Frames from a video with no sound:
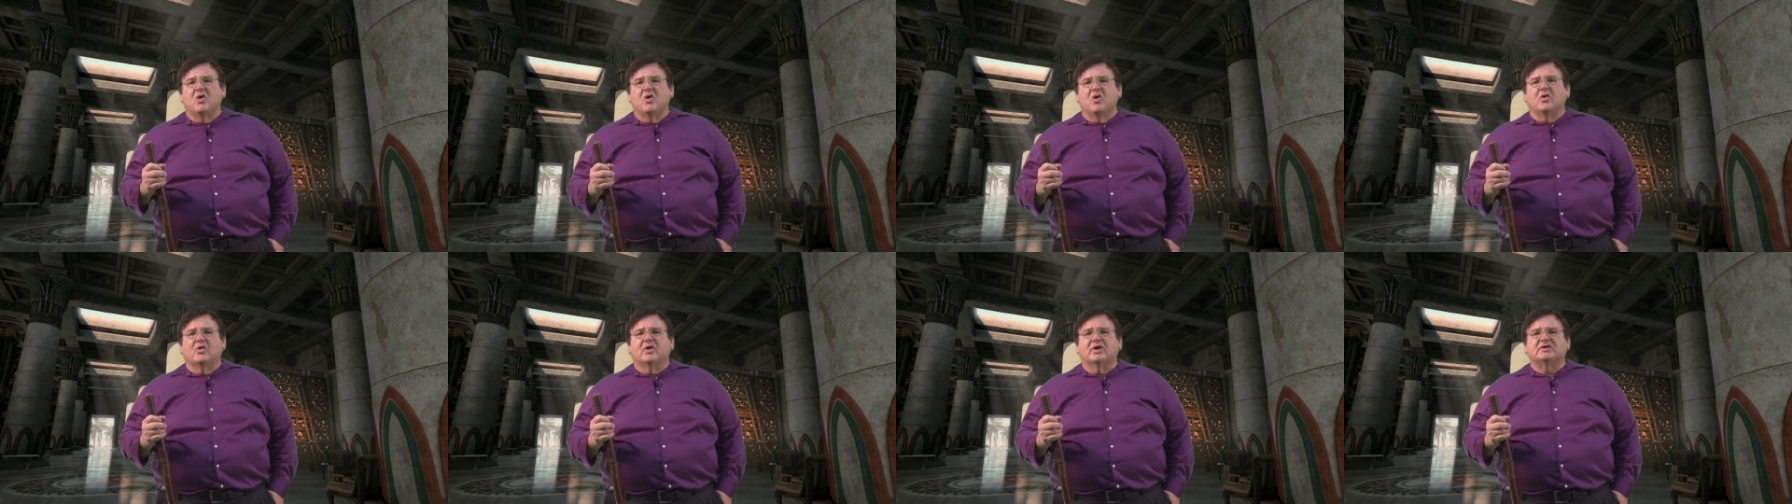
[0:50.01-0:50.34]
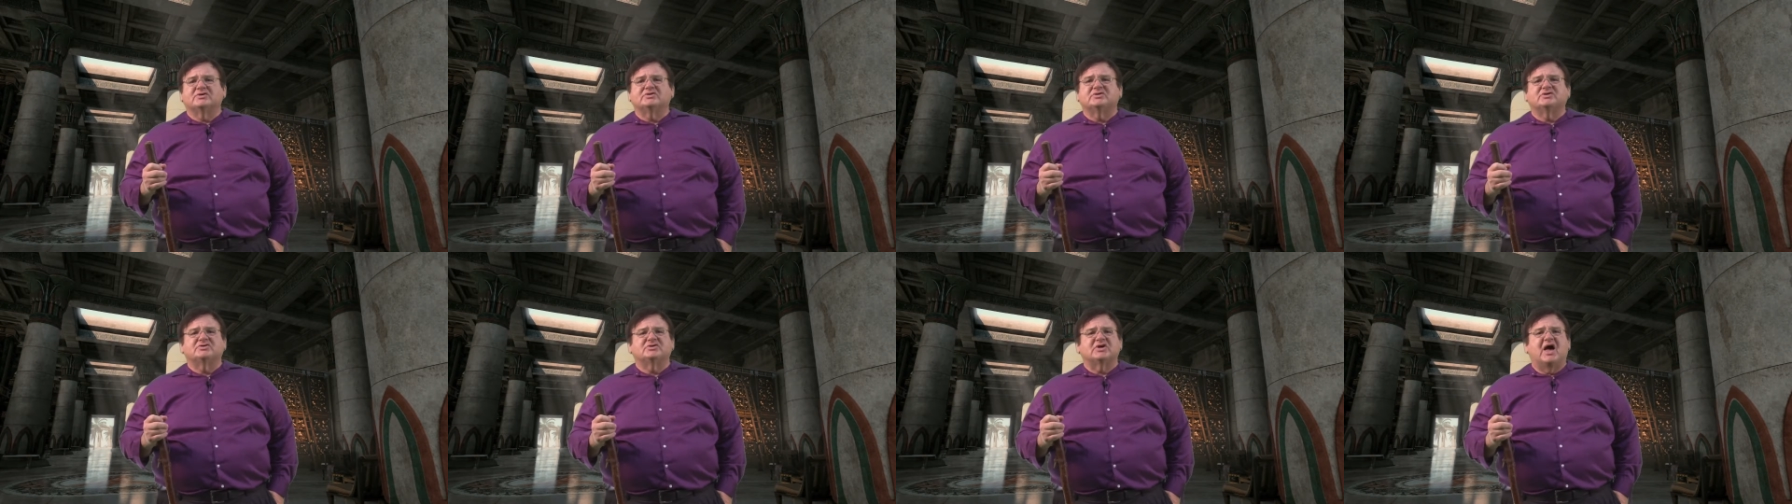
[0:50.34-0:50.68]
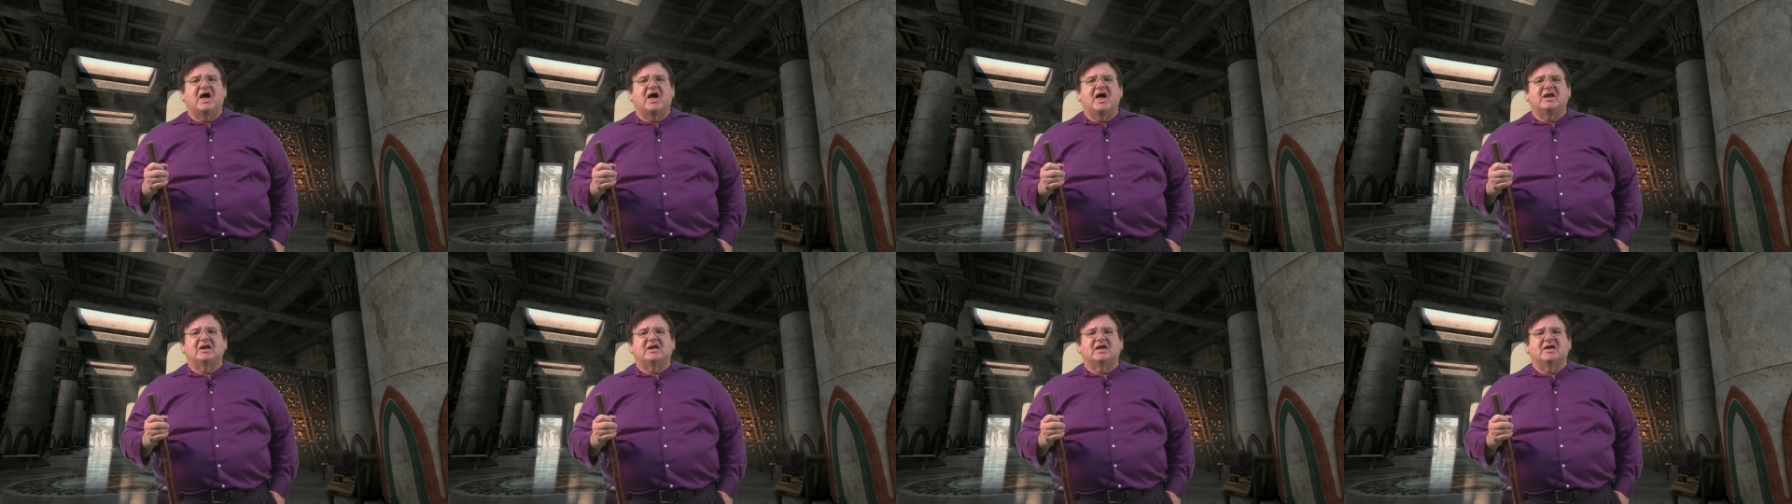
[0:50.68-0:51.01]
or in
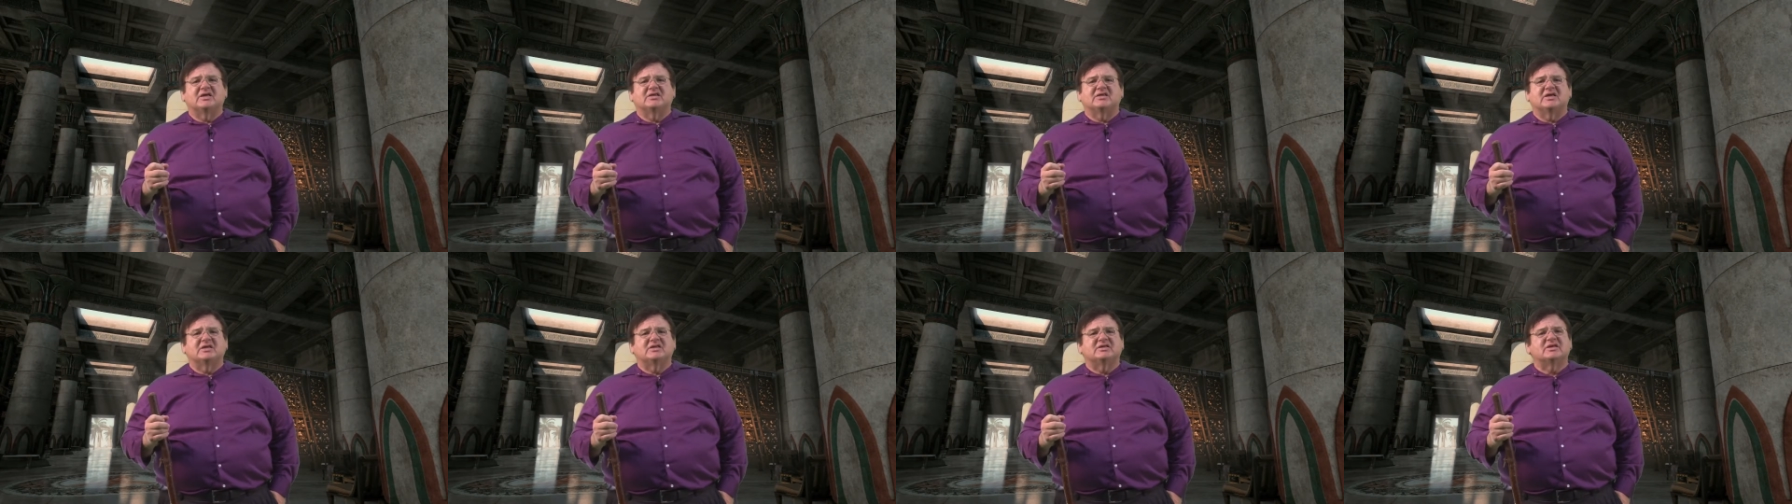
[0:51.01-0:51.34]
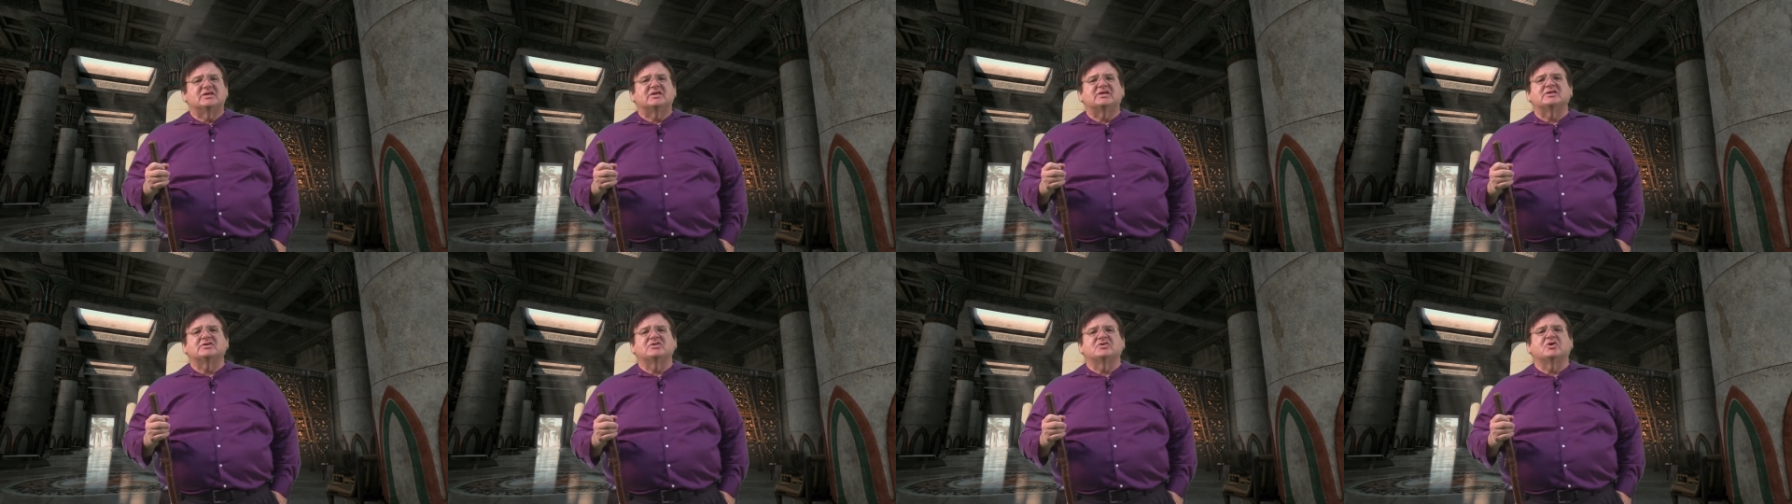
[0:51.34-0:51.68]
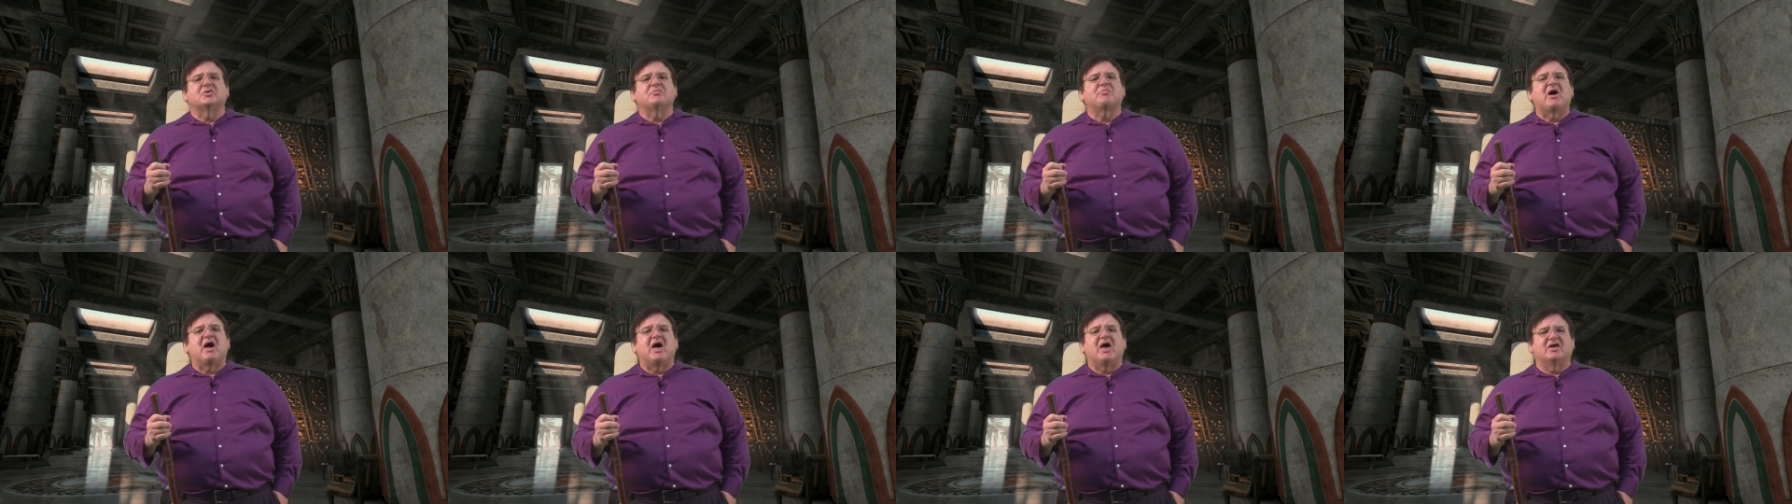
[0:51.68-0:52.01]
society as a citizen
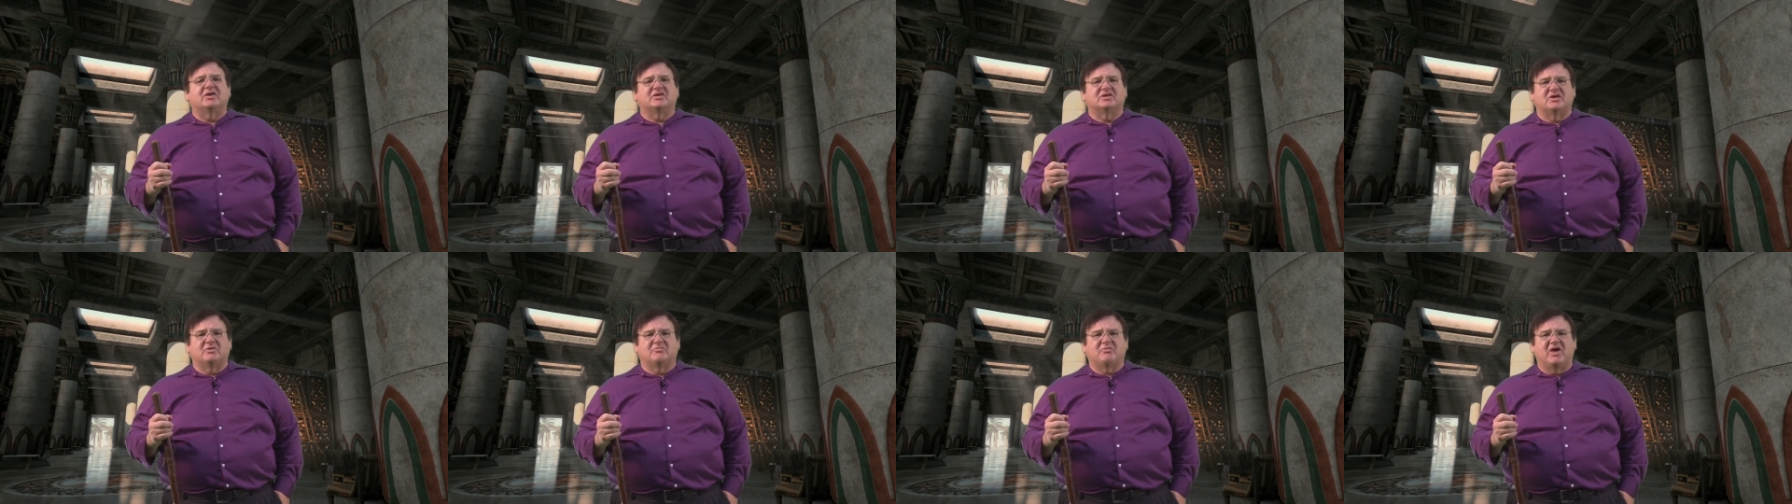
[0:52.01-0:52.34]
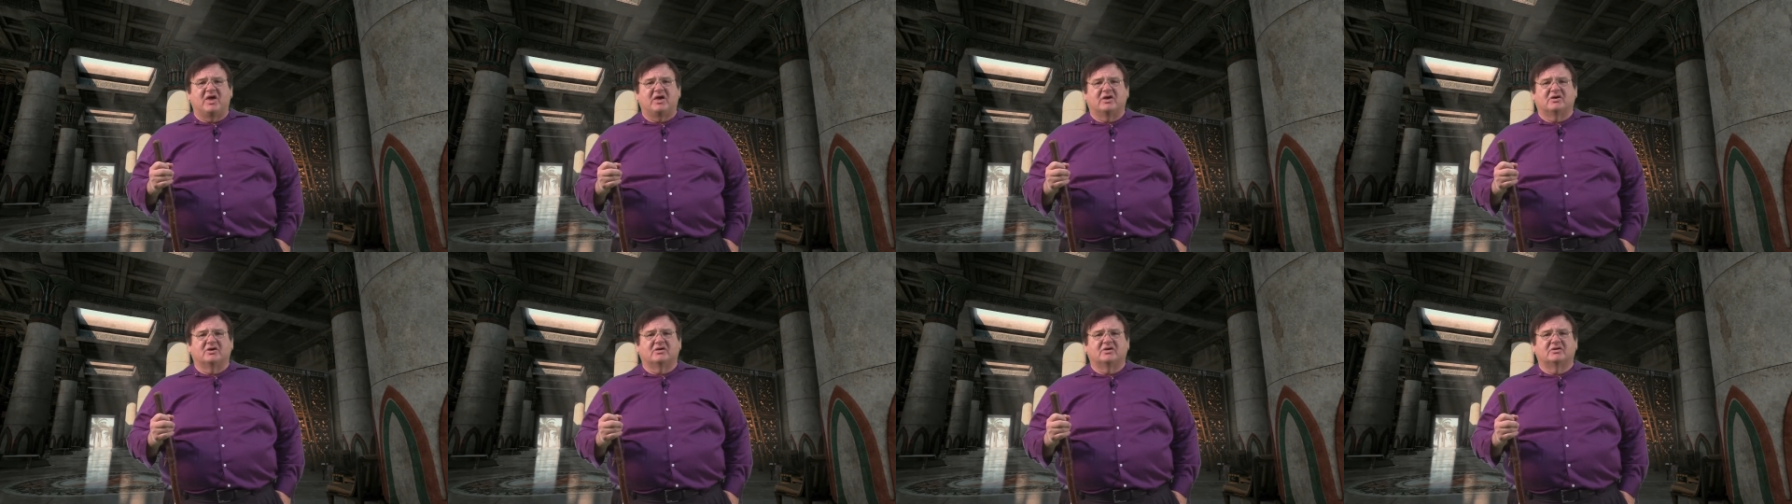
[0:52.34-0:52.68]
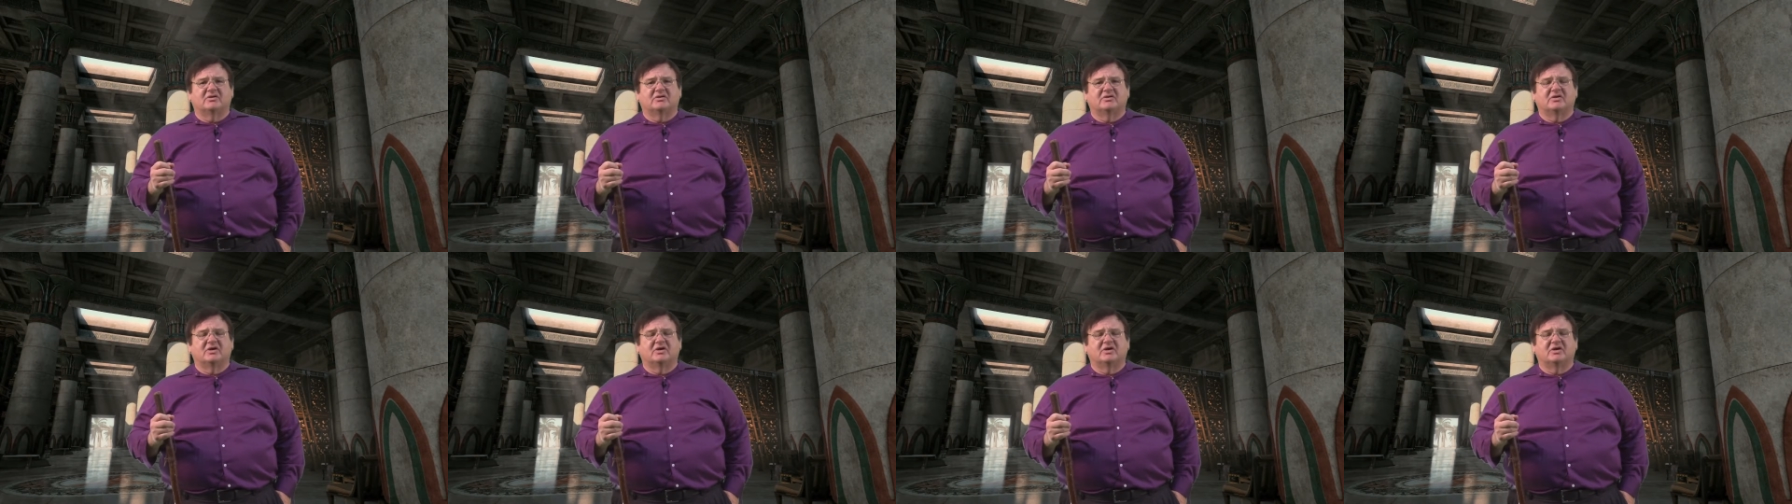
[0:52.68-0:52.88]
or policymaker,